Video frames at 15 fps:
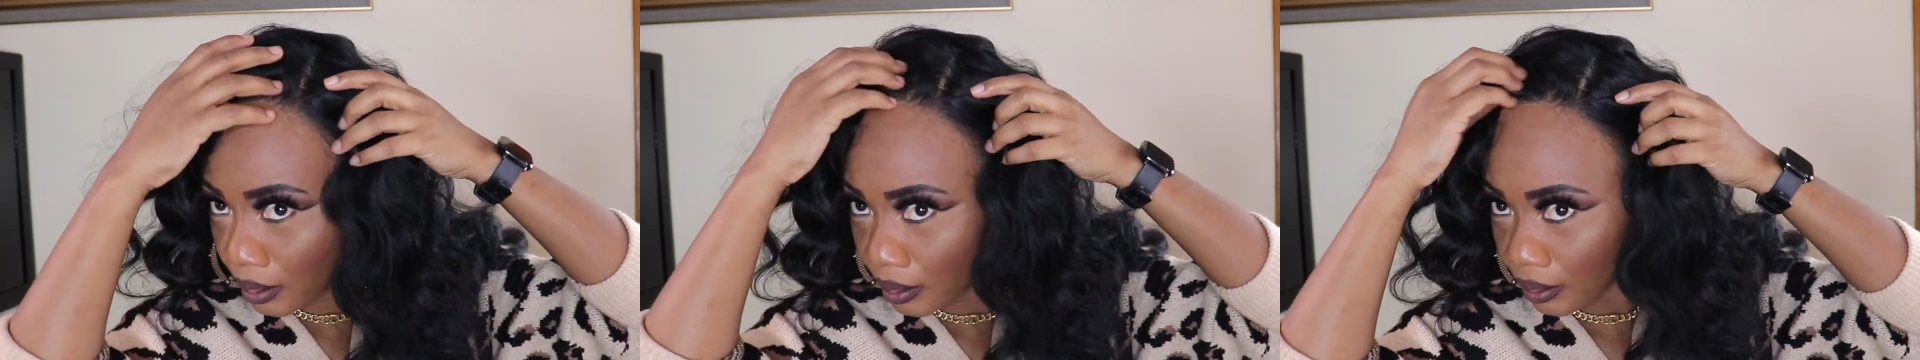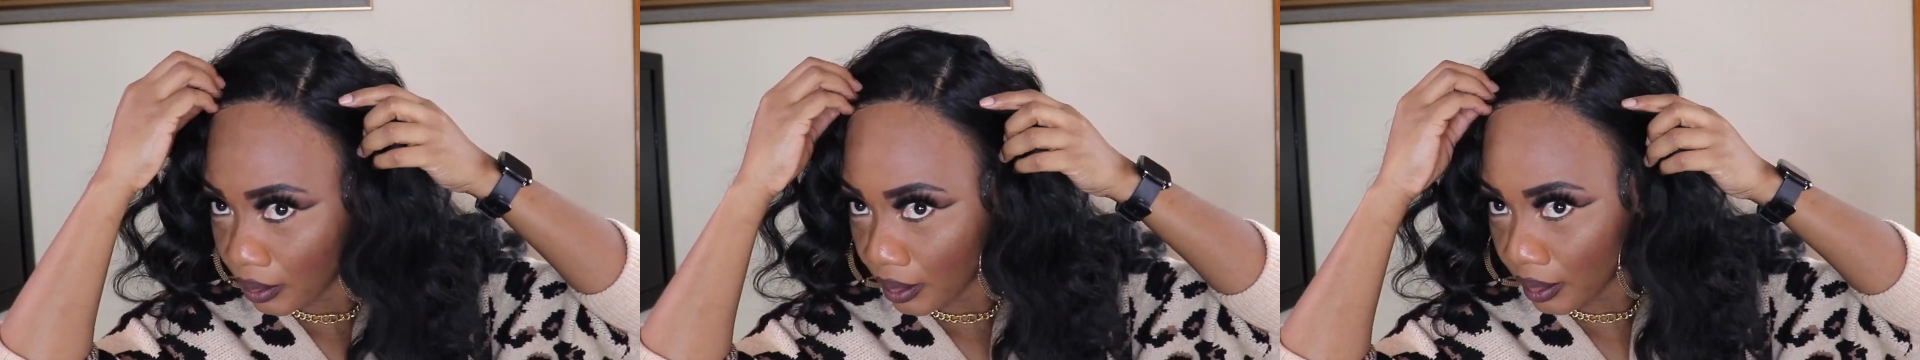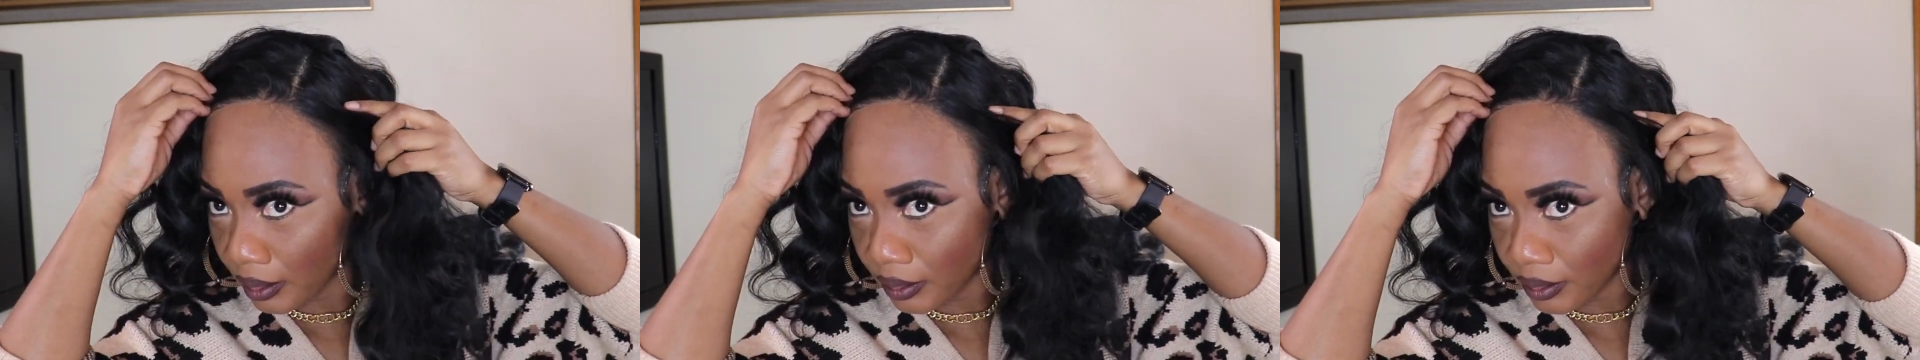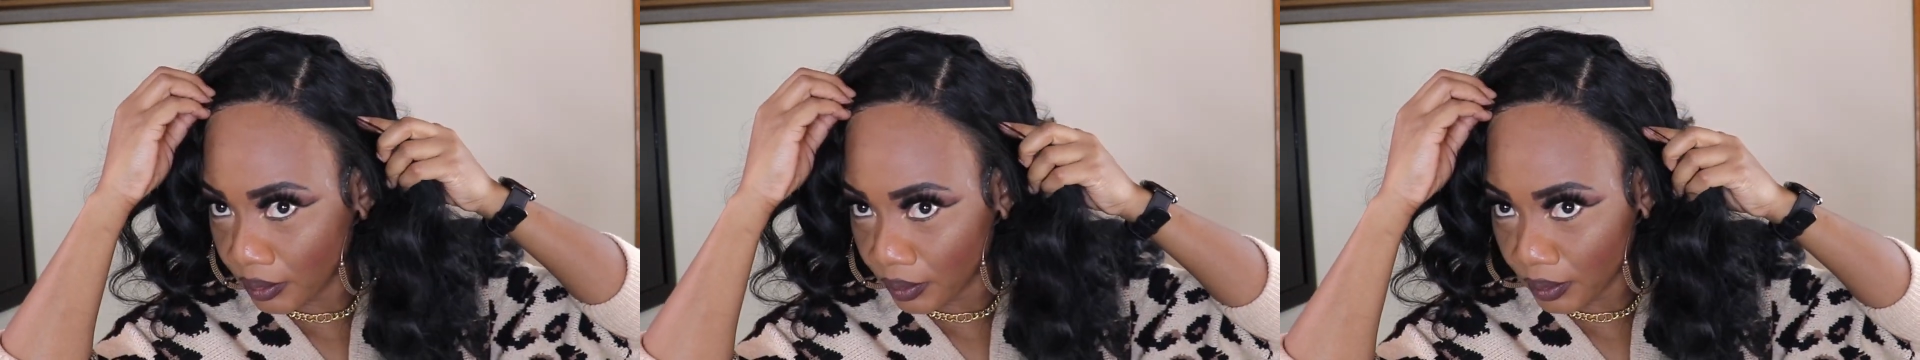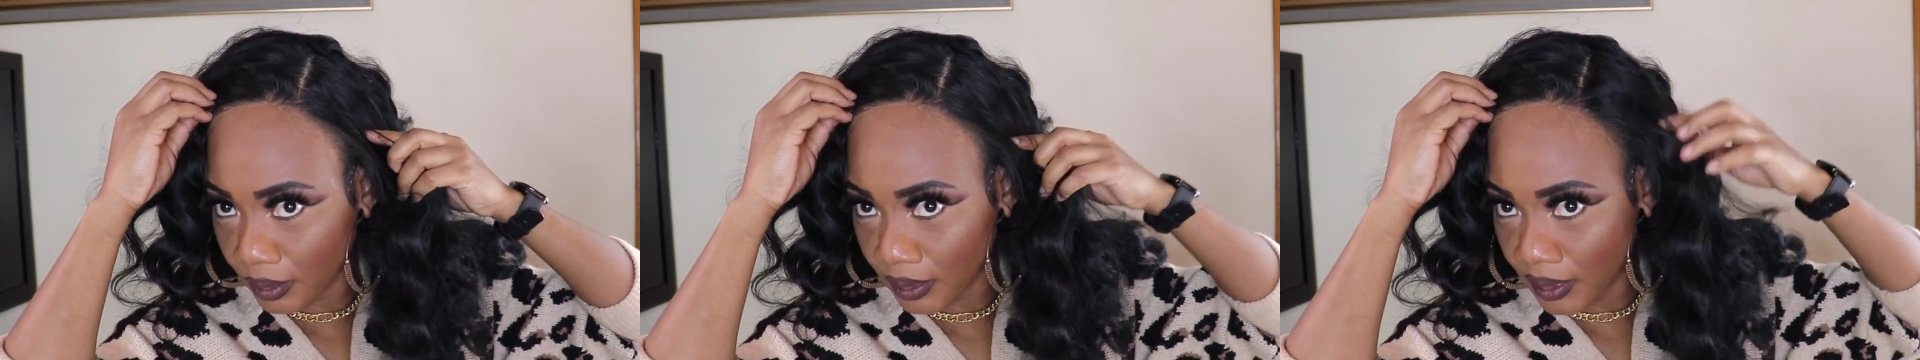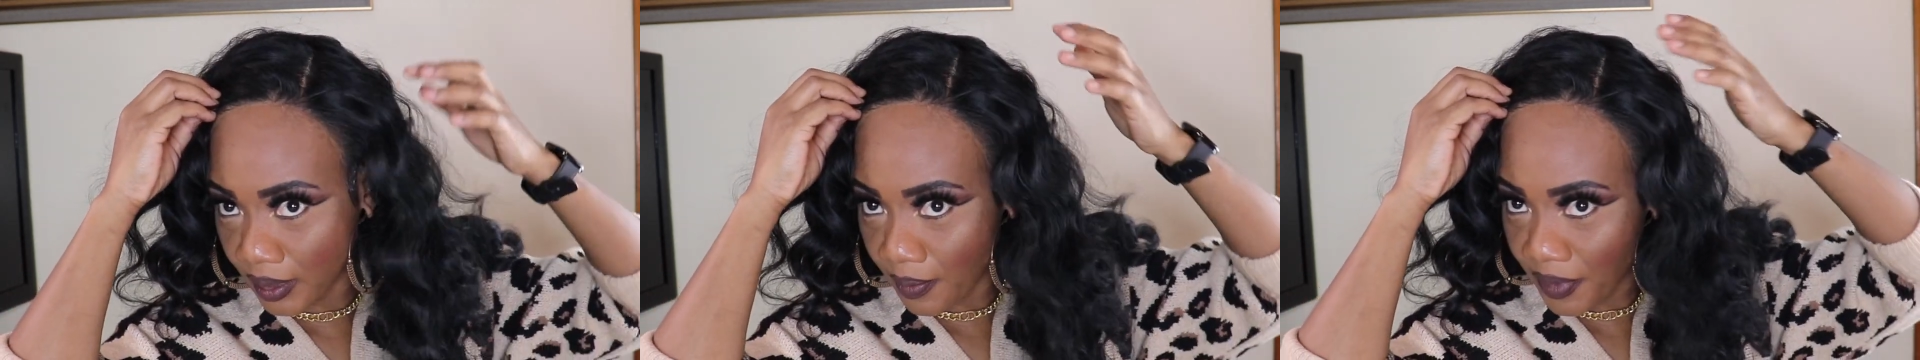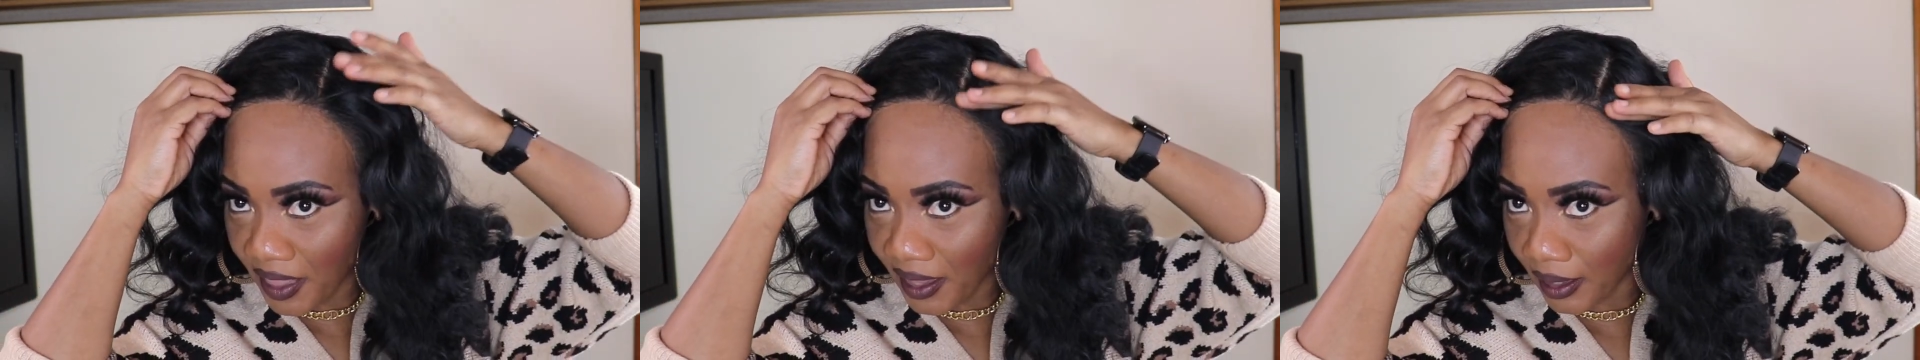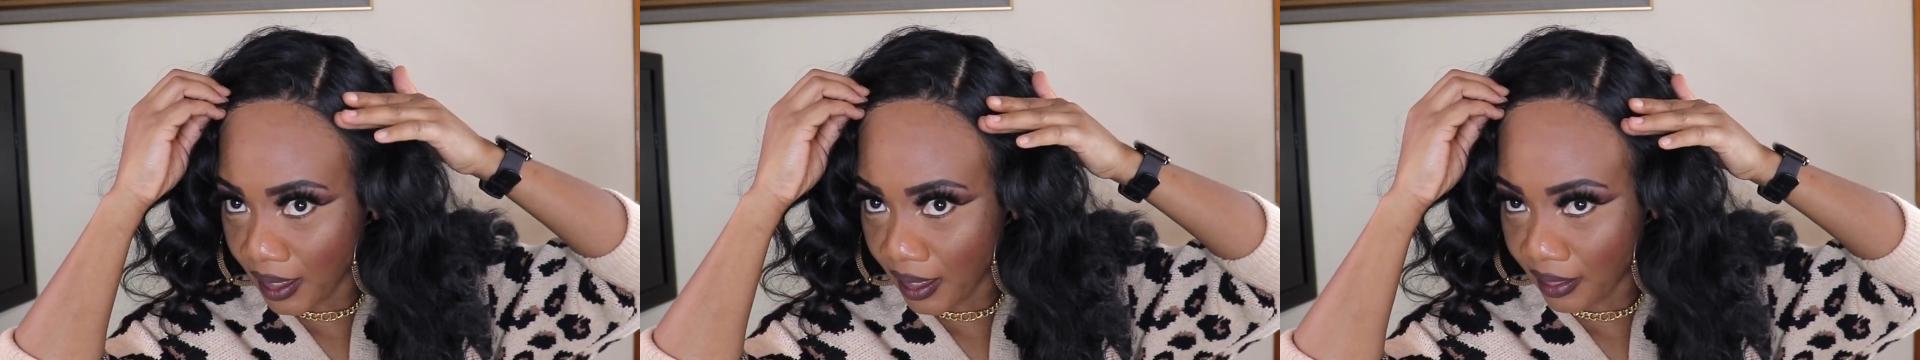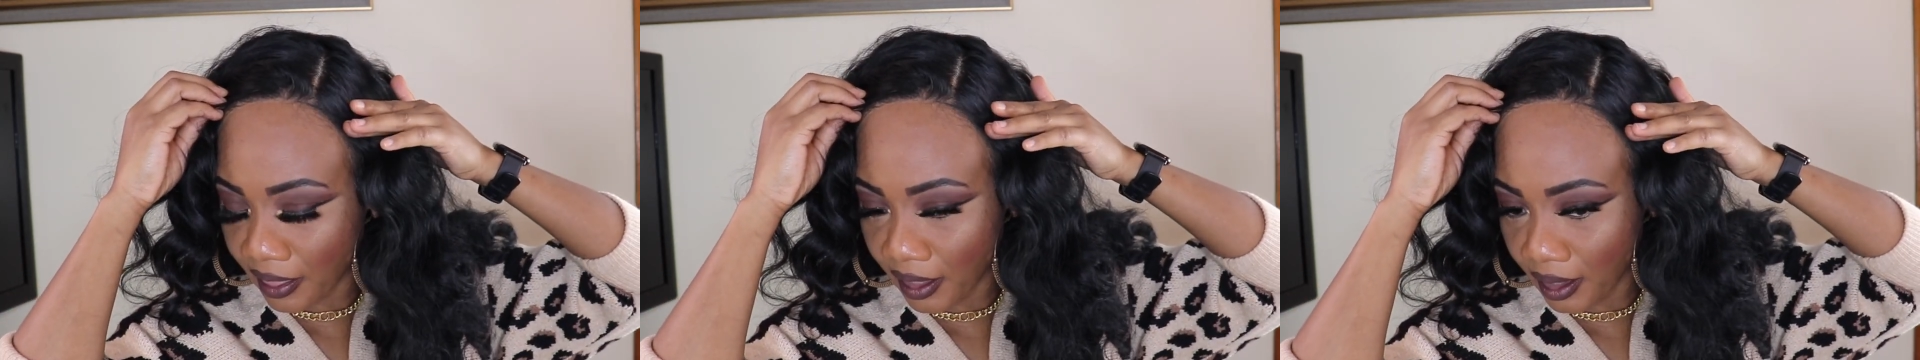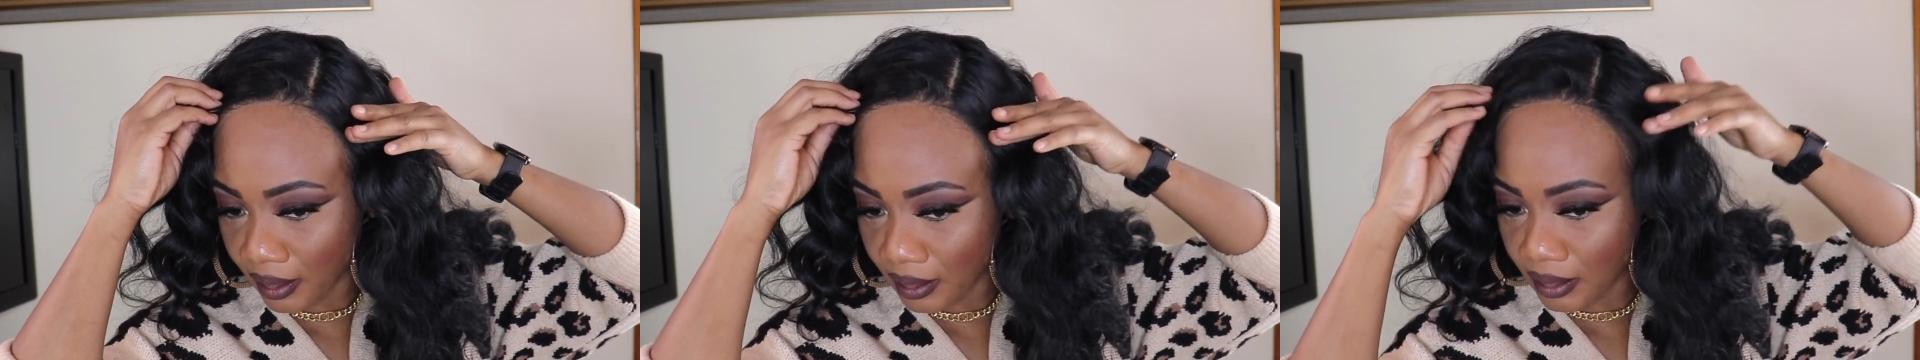You can do something like
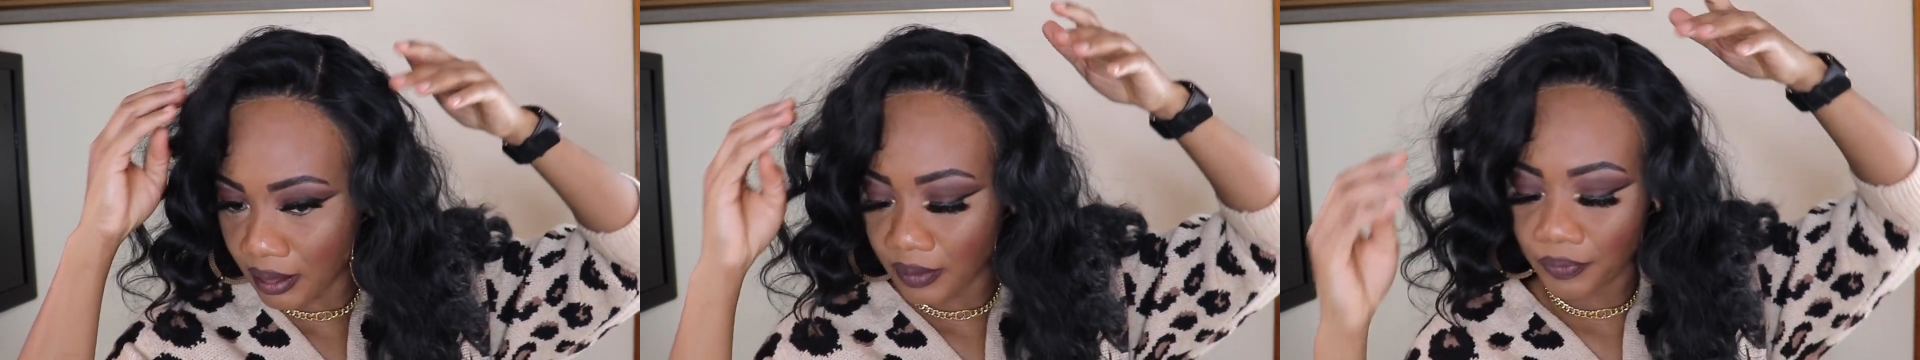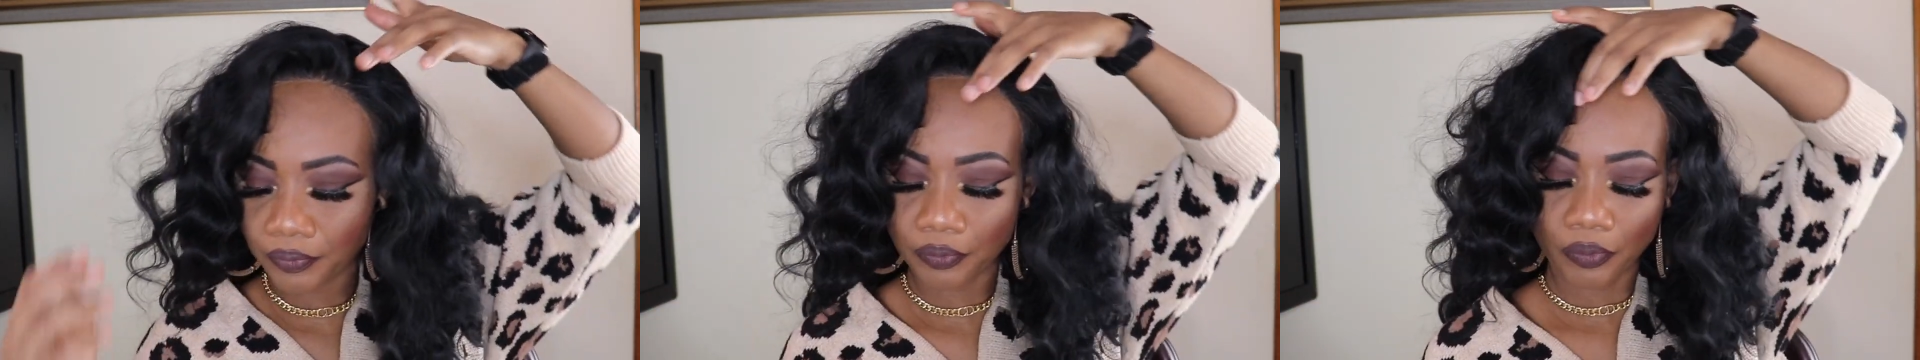this,